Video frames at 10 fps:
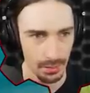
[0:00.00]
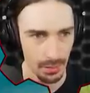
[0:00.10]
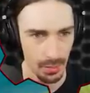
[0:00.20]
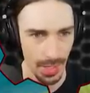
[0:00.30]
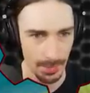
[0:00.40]

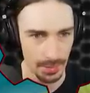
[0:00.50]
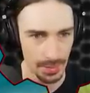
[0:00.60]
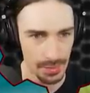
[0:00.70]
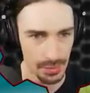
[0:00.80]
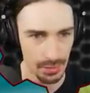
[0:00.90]
Oh, aiming
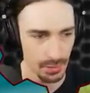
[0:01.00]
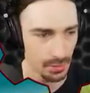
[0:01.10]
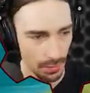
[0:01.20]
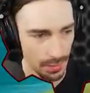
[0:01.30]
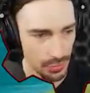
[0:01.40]
laser.
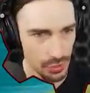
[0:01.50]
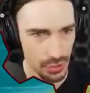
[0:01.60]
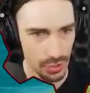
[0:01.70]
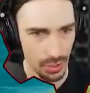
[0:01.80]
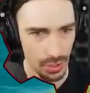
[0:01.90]
H is to
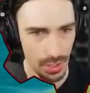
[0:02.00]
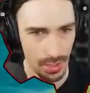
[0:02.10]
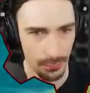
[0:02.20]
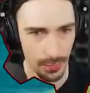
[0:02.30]
turn it off,